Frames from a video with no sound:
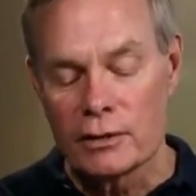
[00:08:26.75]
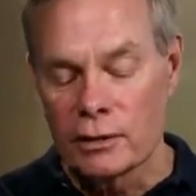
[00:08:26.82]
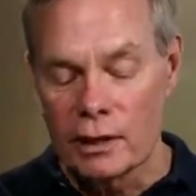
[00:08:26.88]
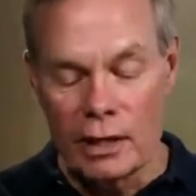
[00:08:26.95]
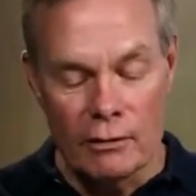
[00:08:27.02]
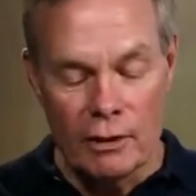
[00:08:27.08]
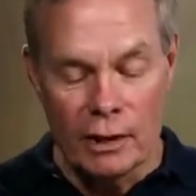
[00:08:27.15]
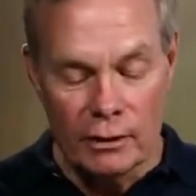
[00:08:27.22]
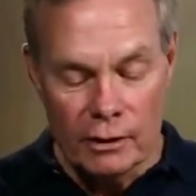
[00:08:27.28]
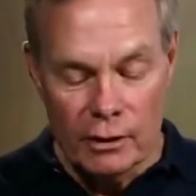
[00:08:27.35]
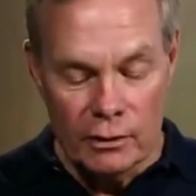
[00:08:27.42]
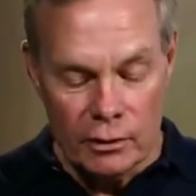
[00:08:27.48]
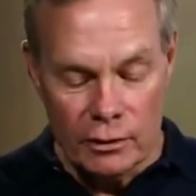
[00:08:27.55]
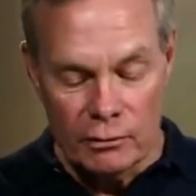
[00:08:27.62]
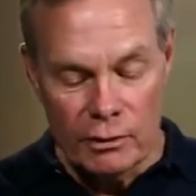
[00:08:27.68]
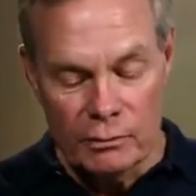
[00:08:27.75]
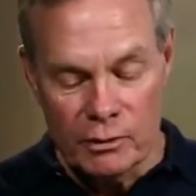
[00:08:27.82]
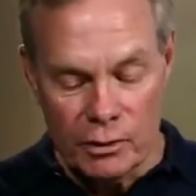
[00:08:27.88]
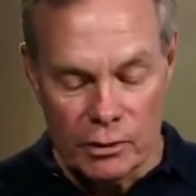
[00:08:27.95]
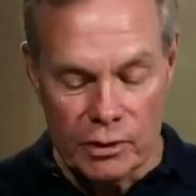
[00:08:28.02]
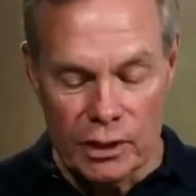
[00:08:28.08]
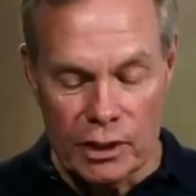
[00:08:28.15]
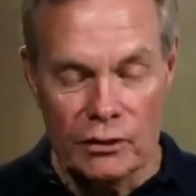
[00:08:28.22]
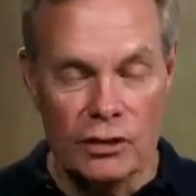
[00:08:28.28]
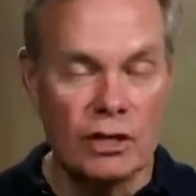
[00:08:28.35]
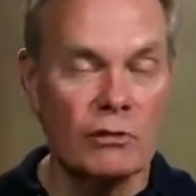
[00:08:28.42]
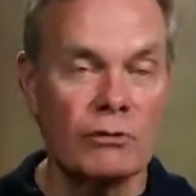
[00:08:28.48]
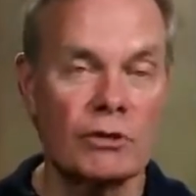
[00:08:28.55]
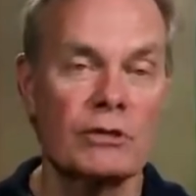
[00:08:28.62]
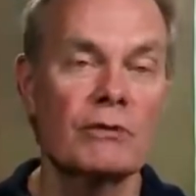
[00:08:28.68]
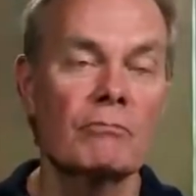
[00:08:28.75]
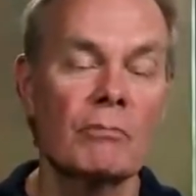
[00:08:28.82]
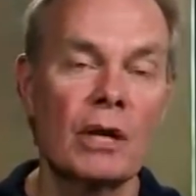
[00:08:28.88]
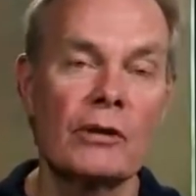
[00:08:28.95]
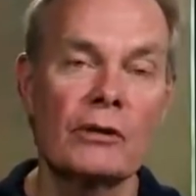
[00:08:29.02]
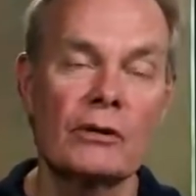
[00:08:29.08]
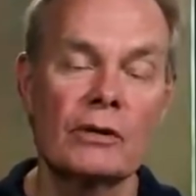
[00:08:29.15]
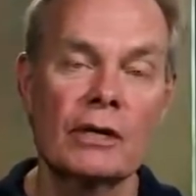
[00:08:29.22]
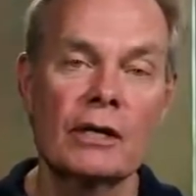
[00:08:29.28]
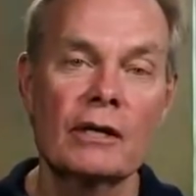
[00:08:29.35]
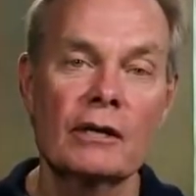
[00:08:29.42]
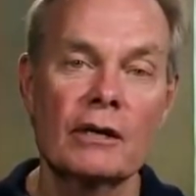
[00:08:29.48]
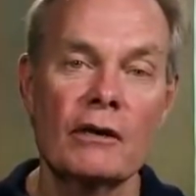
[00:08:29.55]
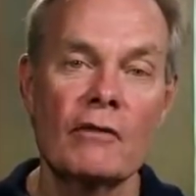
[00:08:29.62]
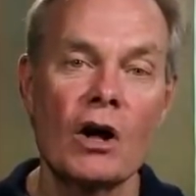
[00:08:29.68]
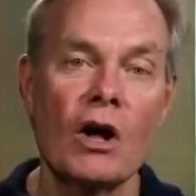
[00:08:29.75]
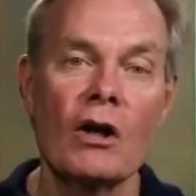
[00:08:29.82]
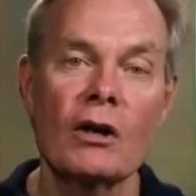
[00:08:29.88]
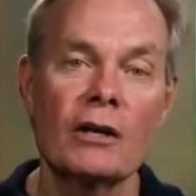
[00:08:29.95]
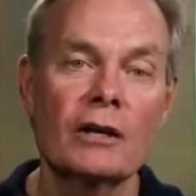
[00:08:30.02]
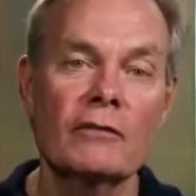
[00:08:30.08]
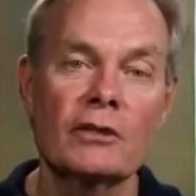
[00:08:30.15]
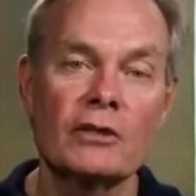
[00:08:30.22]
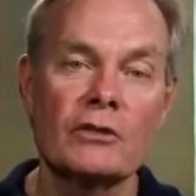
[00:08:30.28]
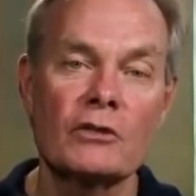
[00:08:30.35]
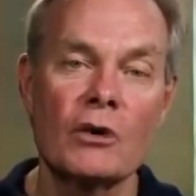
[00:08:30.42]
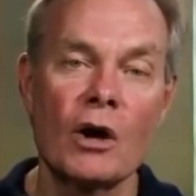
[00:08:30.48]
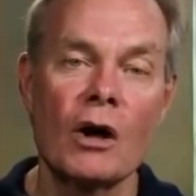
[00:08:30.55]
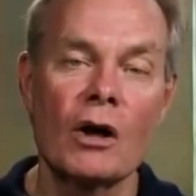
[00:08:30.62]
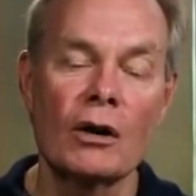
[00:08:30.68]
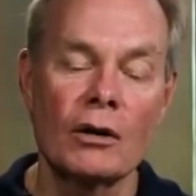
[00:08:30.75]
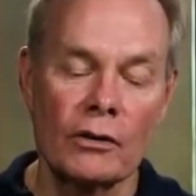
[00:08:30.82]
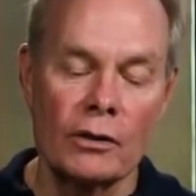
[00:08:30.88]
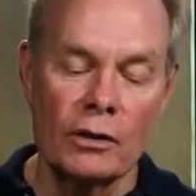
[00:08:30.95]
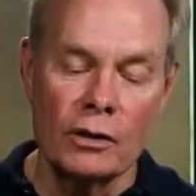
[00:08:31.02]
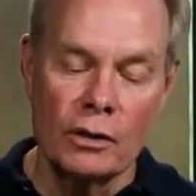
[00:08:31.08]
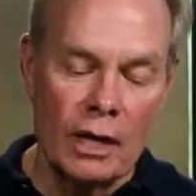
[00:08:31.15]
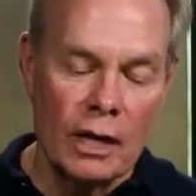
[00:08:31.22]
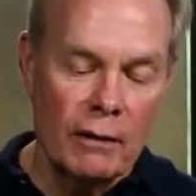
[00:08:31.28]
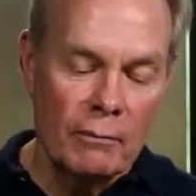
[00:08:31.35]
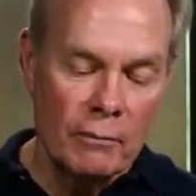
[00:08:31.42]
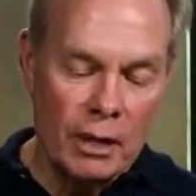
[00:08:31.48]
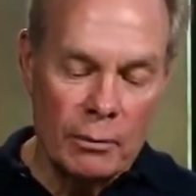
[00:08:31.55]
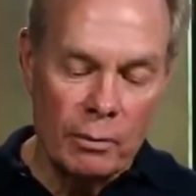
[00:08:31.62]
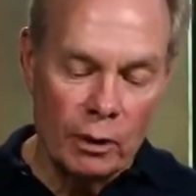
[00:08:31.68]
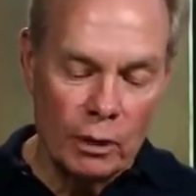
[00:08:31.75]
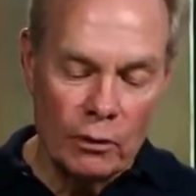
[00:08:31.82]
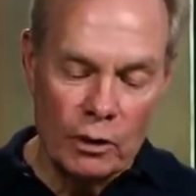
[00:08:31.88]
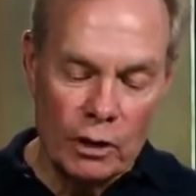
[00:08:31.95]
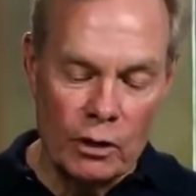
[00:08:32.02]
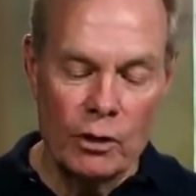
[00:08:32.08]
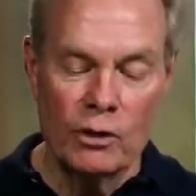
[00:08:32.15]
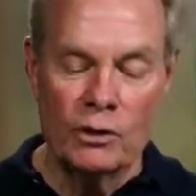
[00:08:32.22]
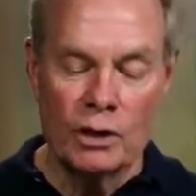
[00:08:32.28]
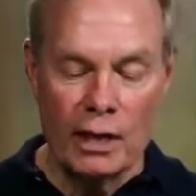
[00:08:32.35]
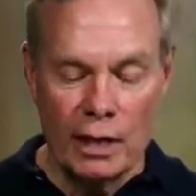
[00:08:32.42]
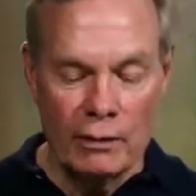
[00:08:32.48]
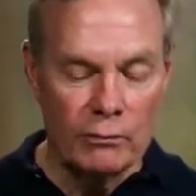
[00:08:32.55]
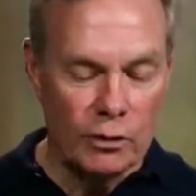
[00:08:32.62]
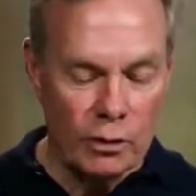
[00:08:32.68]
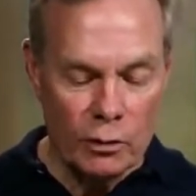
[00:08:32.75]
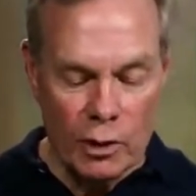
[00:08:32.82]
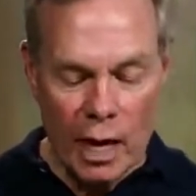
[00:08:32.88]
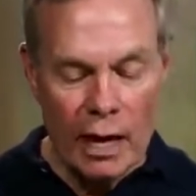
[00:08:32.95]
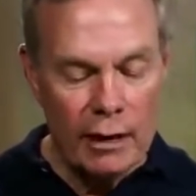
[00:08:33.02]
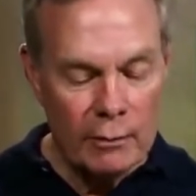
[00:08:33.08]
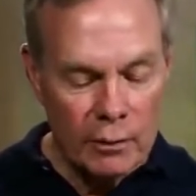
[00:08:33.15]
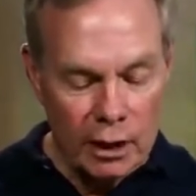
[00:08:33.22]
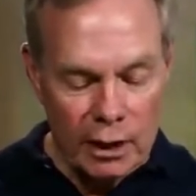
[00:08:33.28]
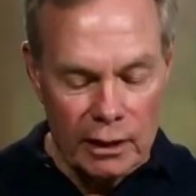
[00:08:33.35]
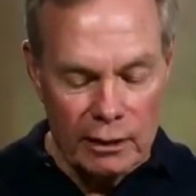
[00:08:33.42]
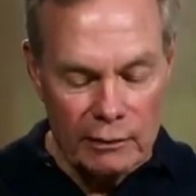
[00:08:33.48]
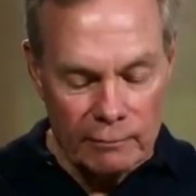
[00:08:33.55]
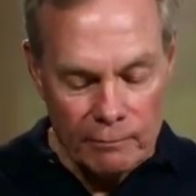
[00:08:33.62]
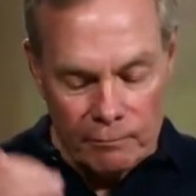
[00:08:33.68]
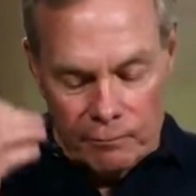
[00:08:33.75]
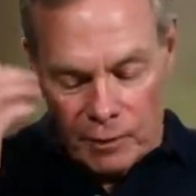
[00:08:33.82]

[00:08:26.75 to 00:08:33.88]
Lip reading: So that right there, the scripture says she was the mother of all living. So all of the people on the earth came through Adam and Eve.